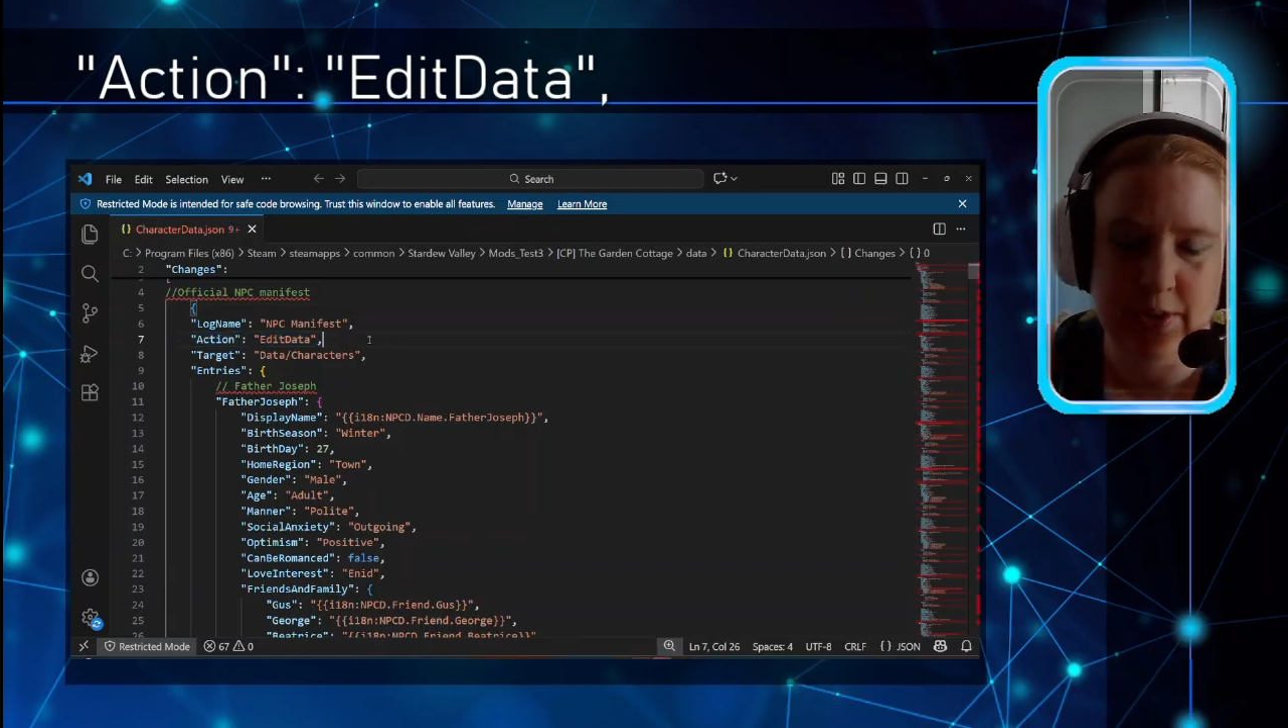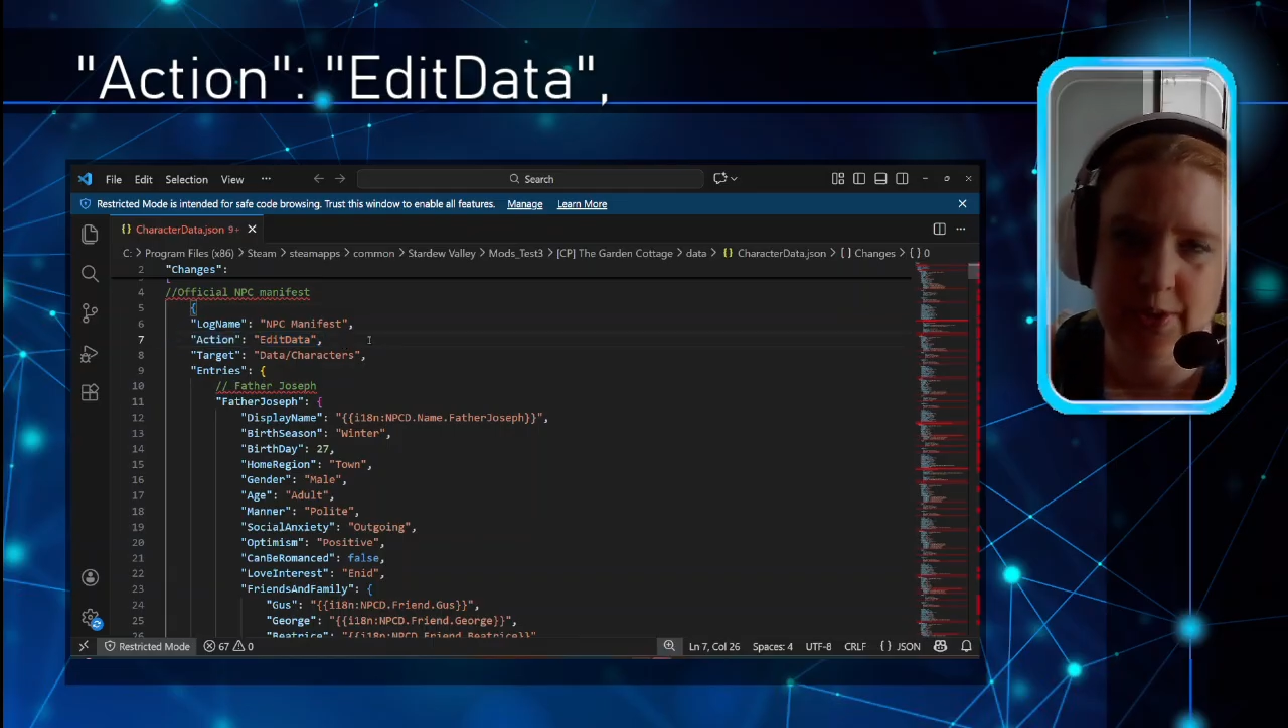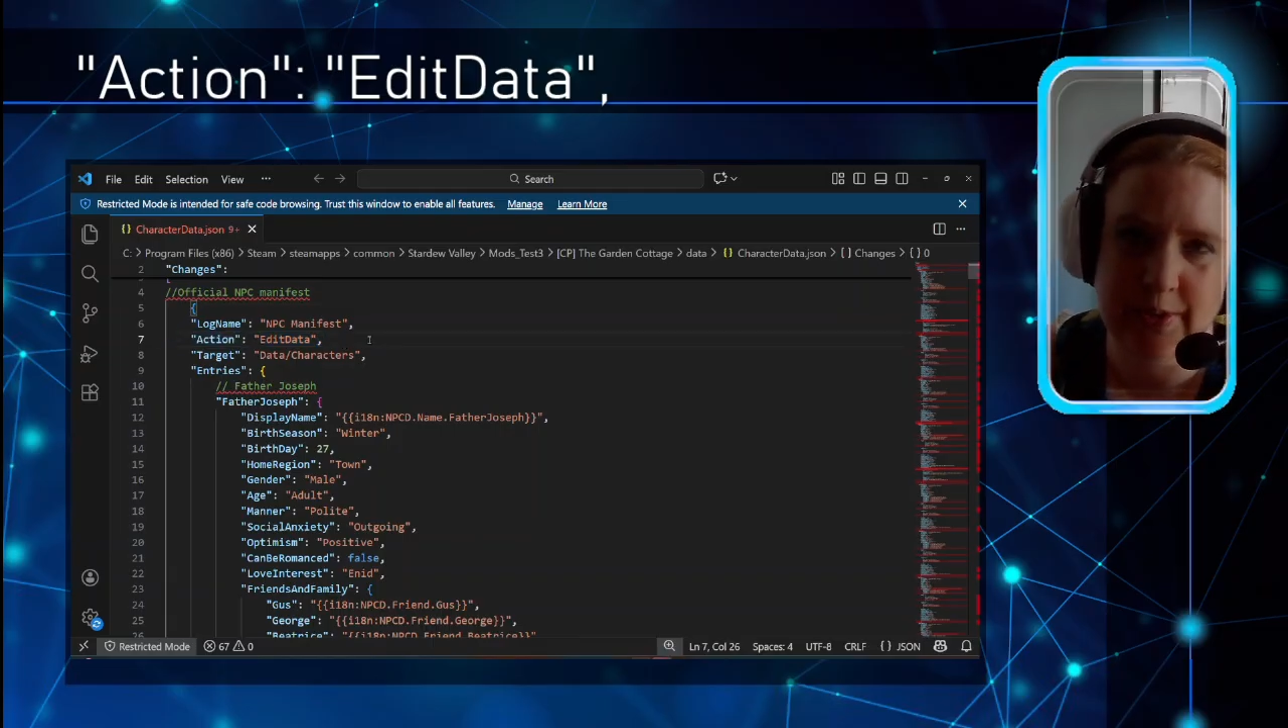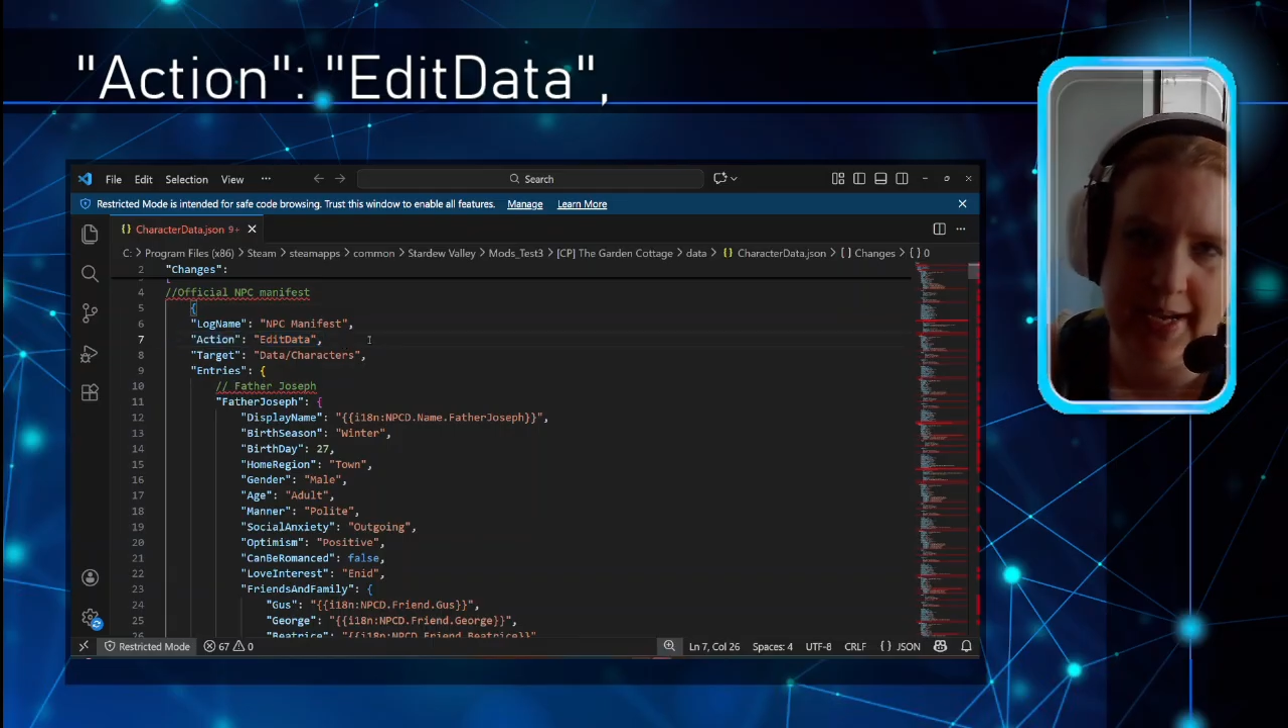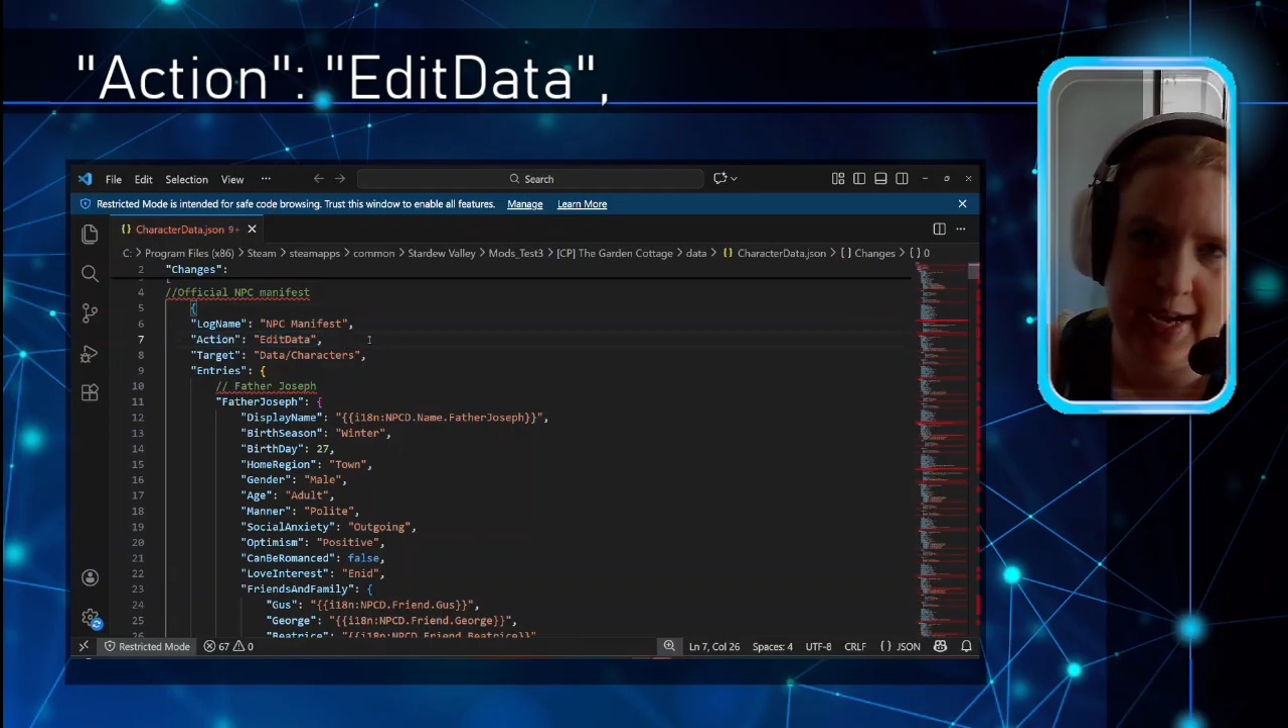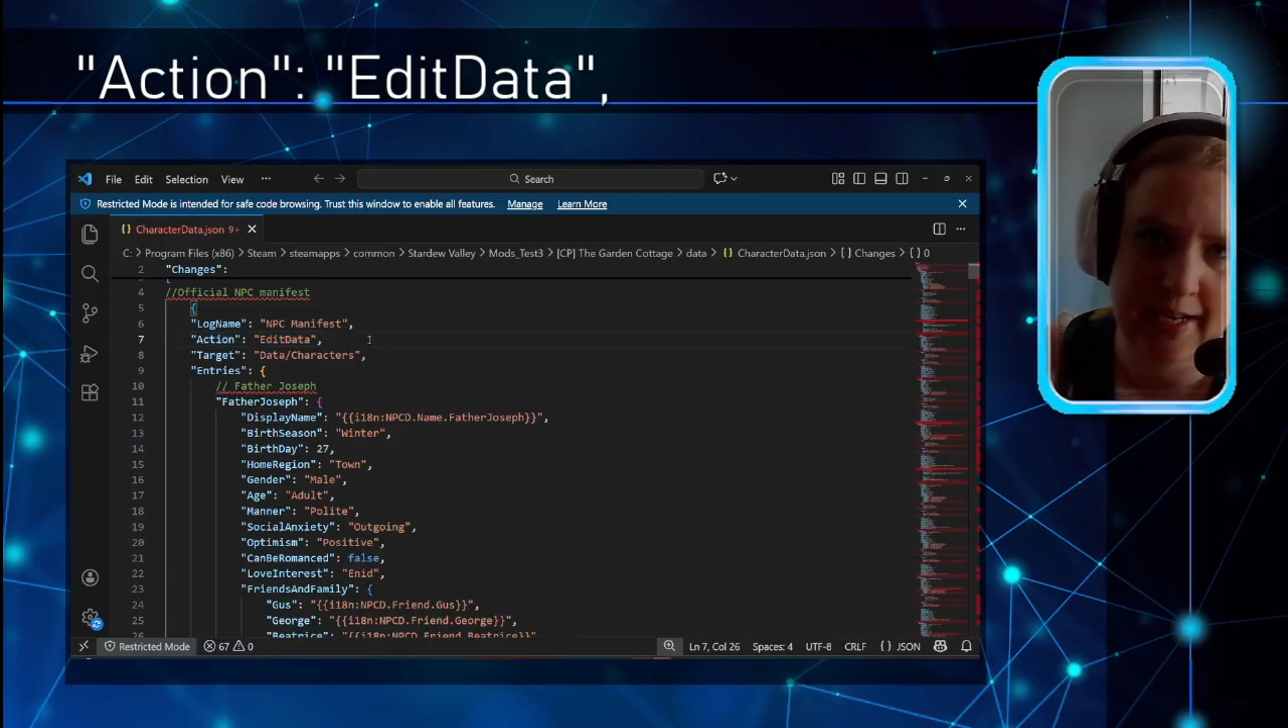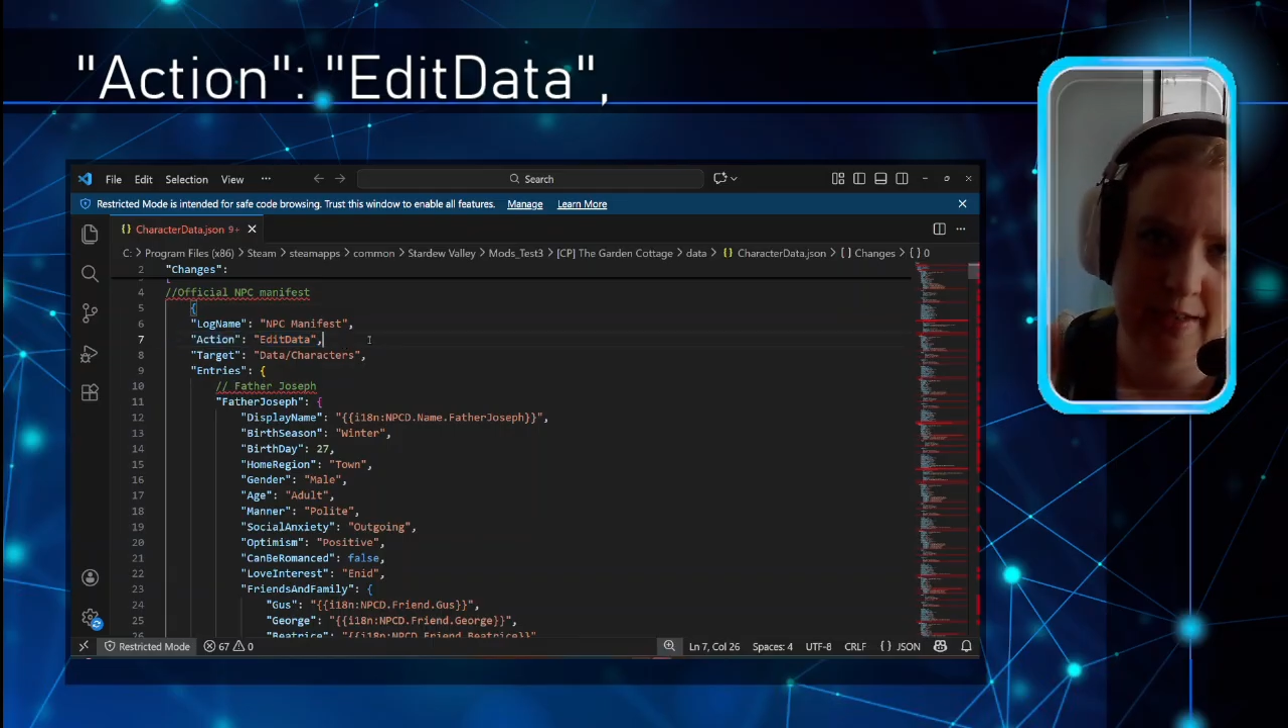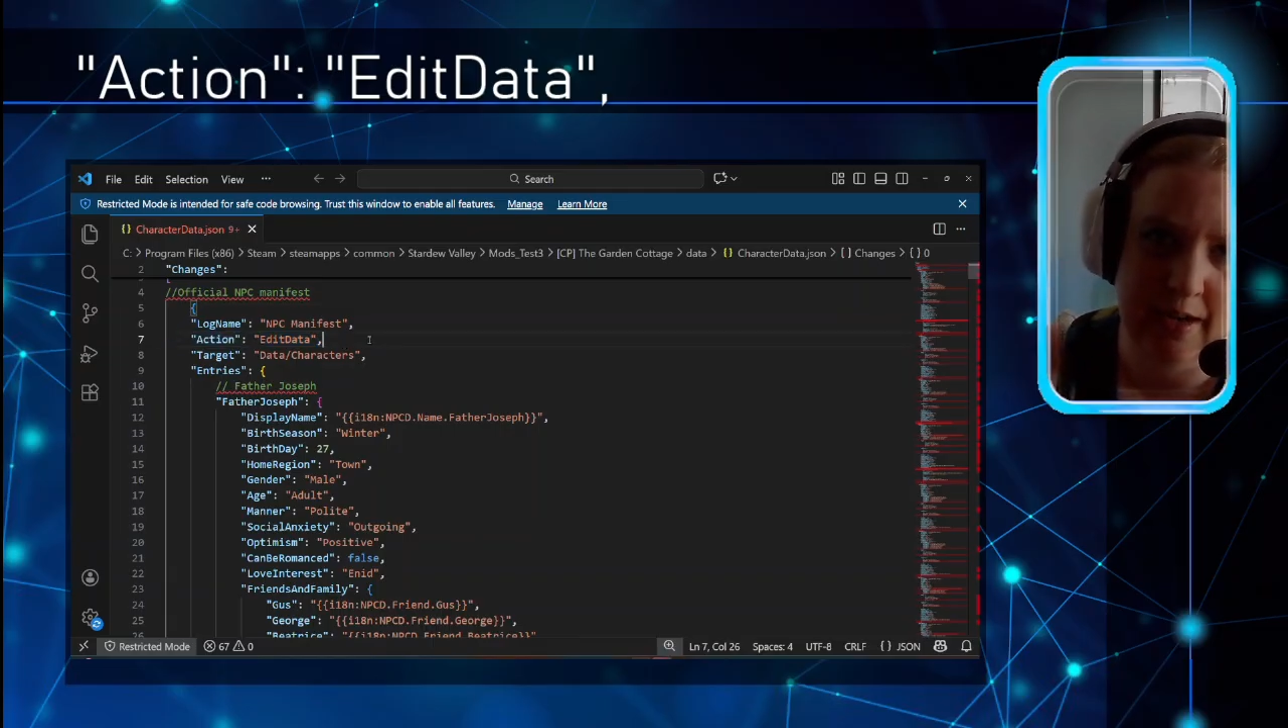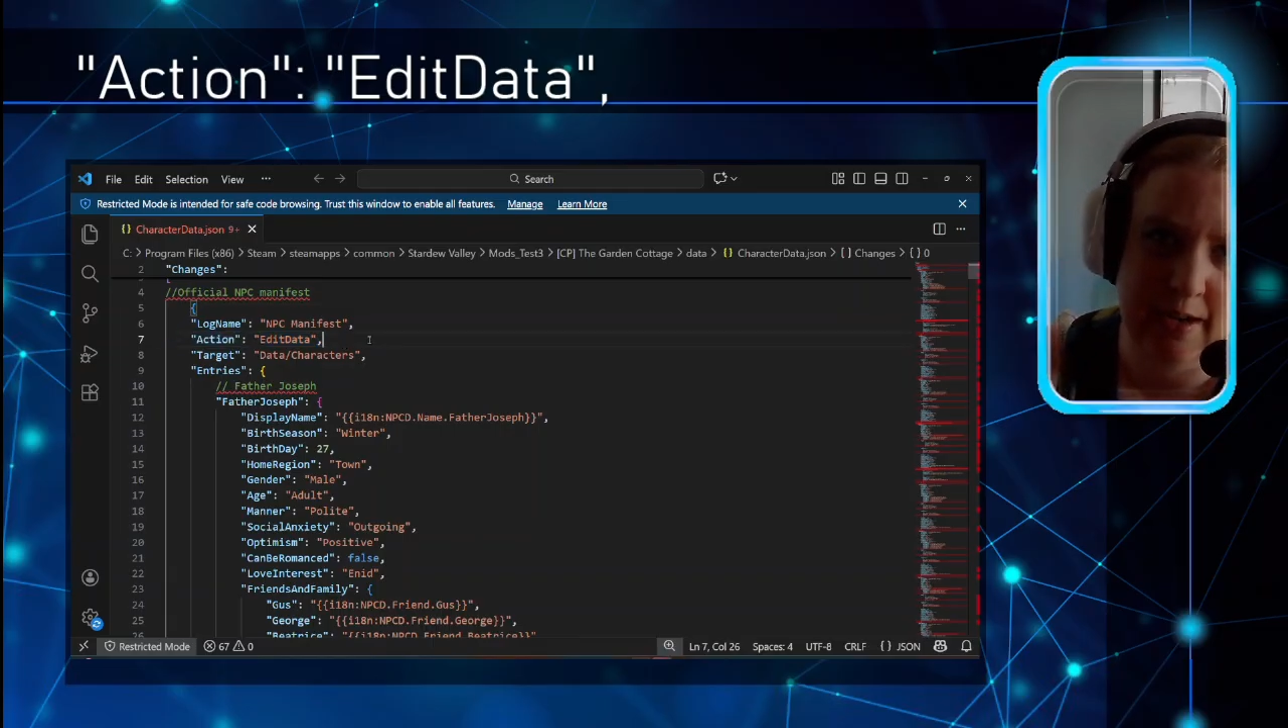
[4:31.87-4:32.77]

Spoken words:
know that.